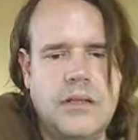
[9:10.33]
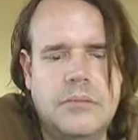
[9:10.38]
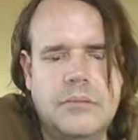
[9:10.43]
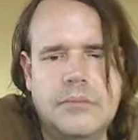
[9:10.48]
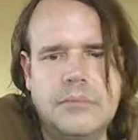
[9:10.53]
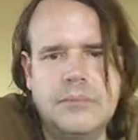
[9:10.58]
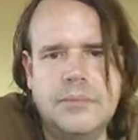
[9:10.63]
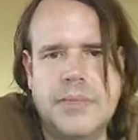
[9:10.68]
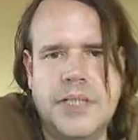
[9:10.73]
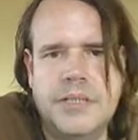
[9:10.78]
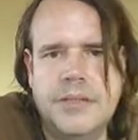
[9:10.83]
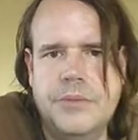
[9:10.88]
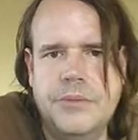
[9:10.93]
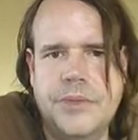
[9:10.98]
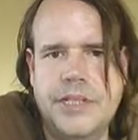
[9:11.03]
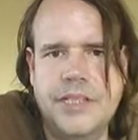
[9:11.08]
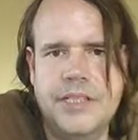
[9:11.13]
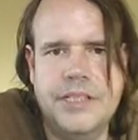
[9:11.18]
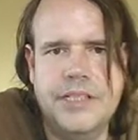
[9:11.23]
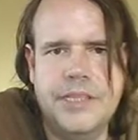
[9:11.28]
If you like,
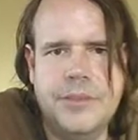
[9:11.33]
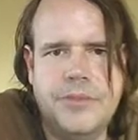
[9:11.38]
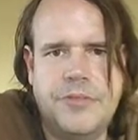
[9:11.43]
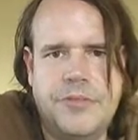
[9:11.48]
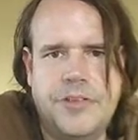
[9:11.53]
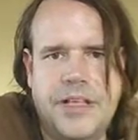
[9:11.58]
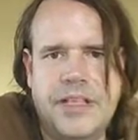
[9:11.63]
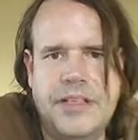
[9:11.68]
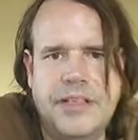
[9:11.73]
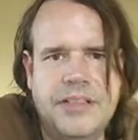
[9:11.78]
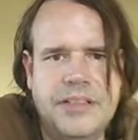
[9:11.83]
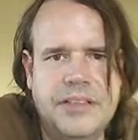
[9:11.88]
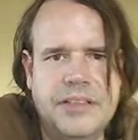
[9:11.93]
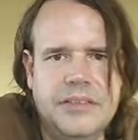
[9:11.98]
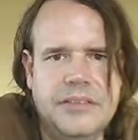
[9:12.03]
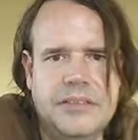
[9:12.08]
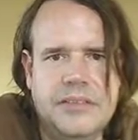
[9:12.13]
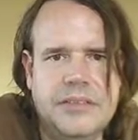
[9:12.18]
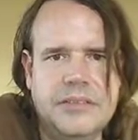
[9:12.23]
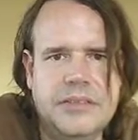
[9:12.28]
subscribe, add,
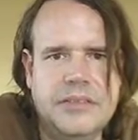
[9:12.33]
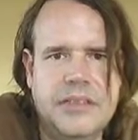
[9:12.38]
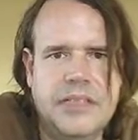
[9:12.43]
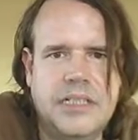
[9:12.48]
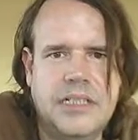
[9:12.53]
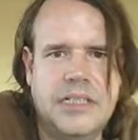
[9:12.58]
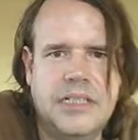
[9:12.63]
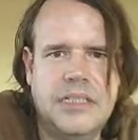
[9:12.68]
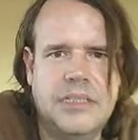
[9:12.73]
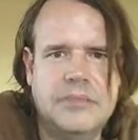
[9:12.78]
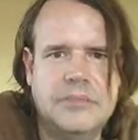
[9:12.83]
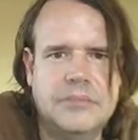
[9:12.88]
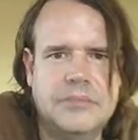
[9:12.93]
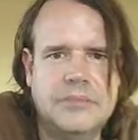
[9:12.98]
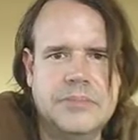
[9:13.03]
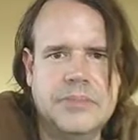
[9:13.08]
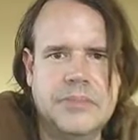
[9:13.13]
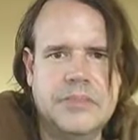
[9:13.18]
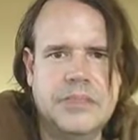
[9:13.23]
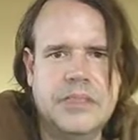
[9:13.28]
press the bell
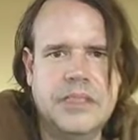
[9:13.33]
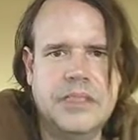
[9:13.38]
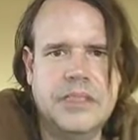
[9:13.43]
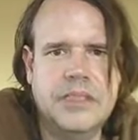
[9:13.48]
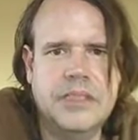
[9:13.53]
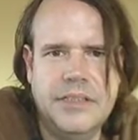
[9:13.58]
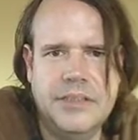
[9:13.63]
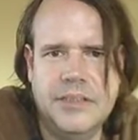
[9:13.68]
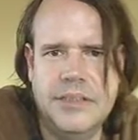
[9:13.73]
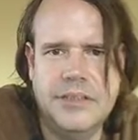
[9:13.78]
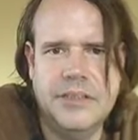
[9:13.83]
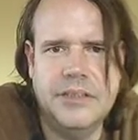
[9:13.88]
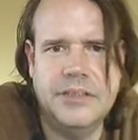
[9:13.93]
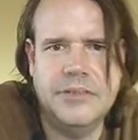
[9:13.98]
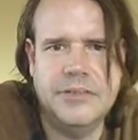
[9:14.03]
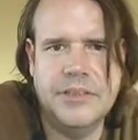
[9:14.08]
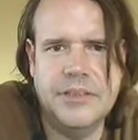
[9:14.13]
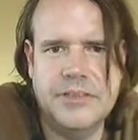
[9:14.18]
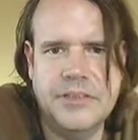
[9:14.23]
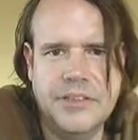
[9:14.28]
for notification.
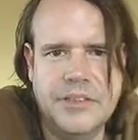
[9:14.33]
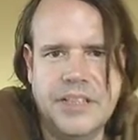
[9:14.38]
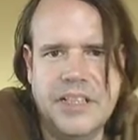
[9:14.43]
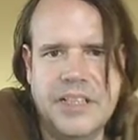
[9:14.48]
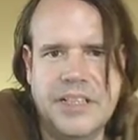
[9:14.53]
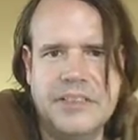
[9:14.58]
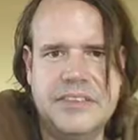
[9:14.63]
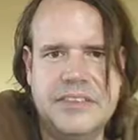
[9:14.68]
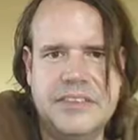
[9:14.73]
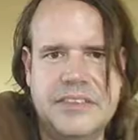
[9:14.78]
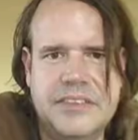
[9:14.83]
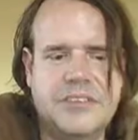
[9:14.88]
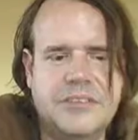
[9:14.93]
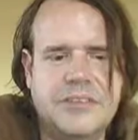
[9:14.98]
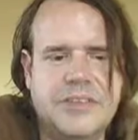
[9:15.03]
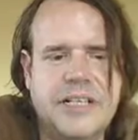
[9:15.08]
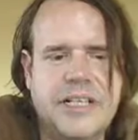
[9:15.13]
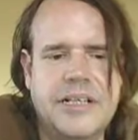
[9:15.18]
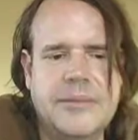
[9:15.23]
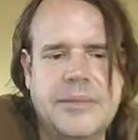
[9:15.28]
I don't make them
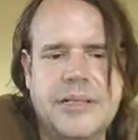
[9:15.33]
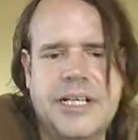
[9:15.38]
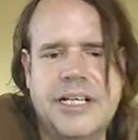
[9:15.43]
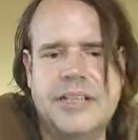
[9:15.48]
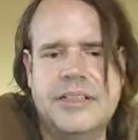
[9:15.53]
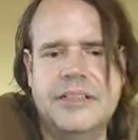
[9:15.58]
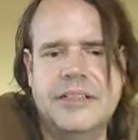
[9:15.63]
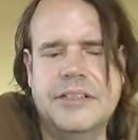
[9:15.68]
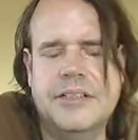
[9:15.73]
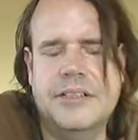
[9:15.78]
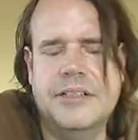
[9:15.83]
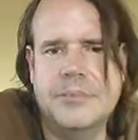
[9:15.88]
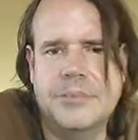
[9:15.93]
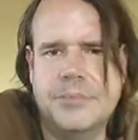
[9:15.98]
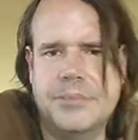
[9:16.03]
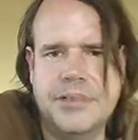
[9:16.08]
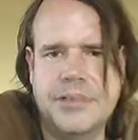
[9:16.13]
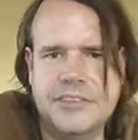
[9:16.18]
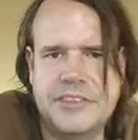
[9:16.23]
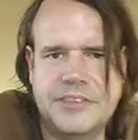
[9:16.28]
that many
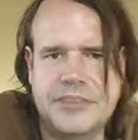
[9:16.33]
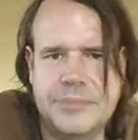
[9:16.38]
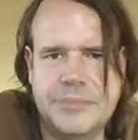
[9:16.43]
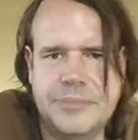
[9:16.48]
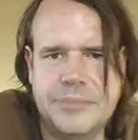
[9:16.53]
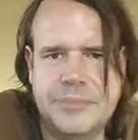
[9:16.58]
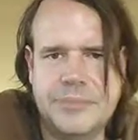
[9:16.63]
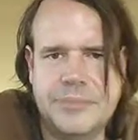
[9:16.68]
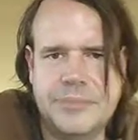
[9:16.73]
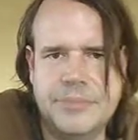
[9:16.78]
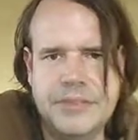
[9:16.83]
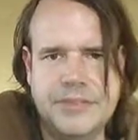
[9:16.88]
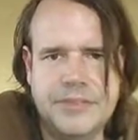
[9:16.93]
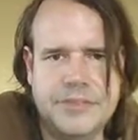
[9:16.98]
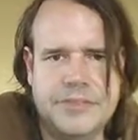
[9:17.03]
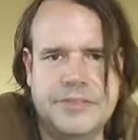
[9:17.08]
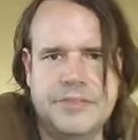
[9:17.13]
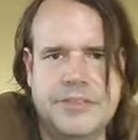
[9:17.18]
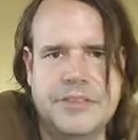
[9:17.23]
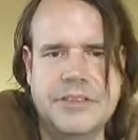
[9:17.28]
videos that often, but
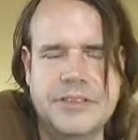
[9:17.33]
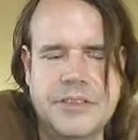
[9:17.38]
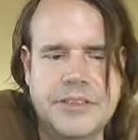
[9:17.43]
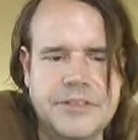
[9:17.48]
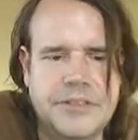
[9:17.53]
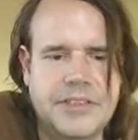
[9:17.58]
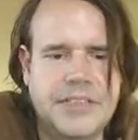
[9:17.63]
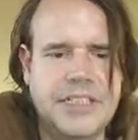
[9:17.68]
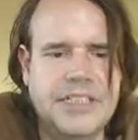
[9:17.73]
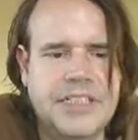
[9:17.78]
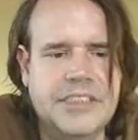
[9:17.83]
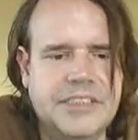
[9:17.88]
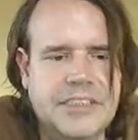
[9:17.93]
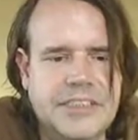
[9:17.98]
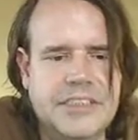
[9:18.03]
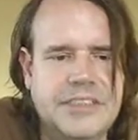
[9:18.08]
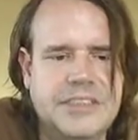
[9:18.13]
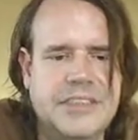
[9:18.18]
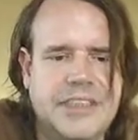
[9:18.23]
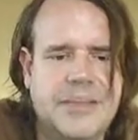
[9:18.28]
I
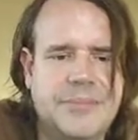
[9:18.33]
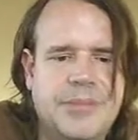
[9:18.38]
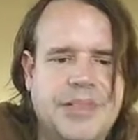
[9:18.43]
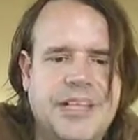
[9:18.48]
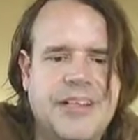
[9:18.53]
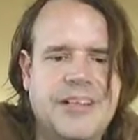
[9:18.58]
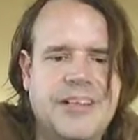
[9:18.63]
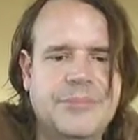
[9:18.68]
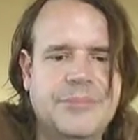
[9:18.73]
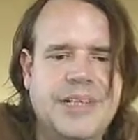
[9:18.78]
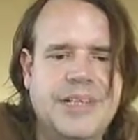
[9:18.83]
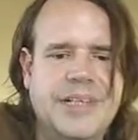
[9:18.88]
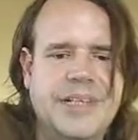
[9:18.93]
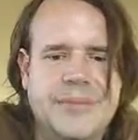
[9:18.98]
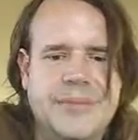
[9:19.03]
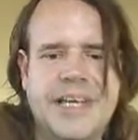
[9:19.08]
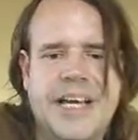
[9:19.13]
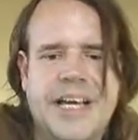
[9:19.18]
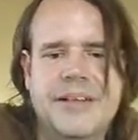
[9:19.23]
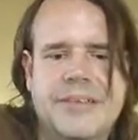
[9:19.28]
make, some here
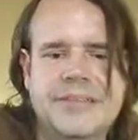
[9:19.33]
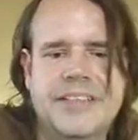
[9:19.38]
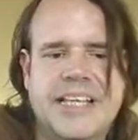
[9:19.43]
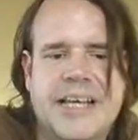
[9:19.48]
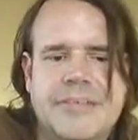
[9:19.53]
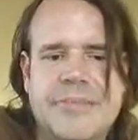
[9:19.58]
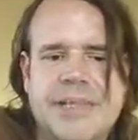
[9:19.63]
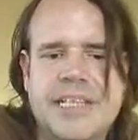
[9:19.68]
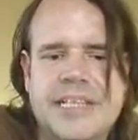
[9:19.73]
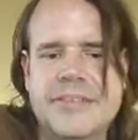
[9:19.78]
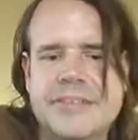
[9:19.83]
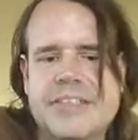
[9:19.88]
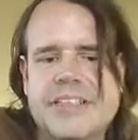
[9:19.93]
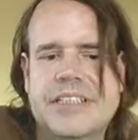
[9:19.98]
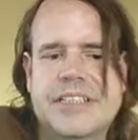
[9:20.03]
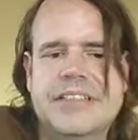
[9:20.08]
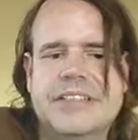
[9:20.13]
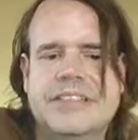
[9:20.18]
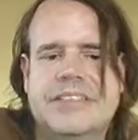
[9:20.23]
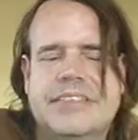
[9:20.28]
and there, and when it comes
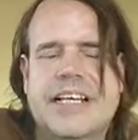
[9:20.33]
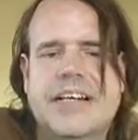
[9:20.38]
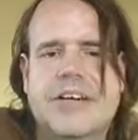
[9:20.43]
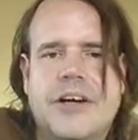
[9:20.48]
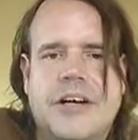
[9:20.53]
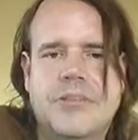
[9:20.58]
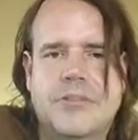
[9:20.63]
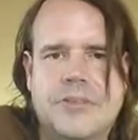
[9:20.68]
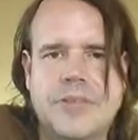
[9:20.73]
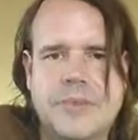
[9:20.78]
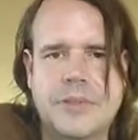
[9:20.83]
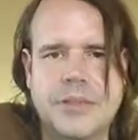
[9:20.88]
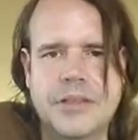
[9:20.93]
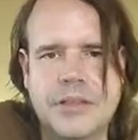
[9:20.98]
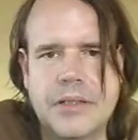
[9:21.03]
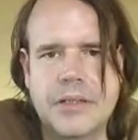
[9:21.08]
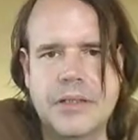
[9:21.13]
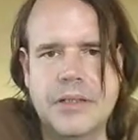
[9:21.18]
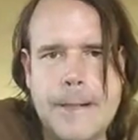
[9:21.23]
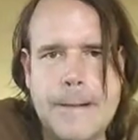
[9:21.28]
up, you'll be able to see
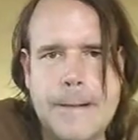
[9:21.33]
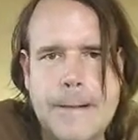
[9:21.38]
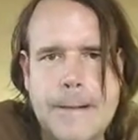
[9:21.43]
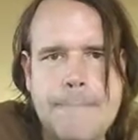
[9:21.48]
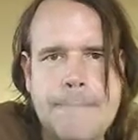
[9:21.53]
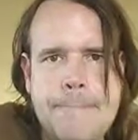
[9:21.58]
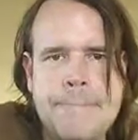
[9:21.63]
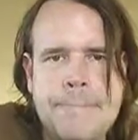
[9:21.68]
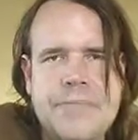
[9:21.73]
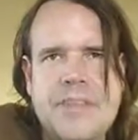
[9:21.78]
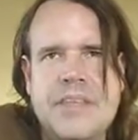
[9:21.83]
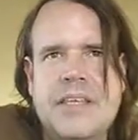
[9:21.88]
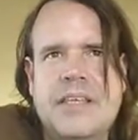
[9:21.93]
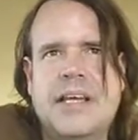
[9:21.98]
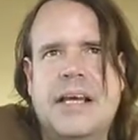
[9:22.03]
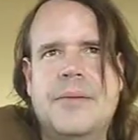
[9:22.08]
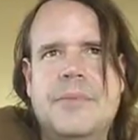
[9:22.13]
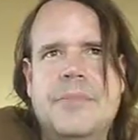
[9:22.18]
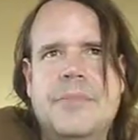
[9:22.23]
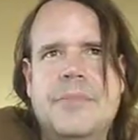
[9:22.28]
it, pop up
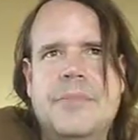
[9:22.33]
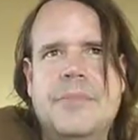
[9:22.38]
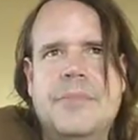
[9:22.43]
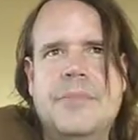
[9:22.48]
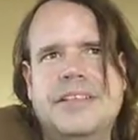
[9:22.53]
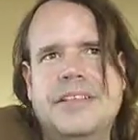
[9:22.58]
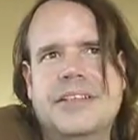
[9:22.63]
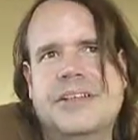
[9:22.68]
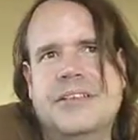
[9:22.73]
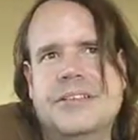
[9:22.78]
in the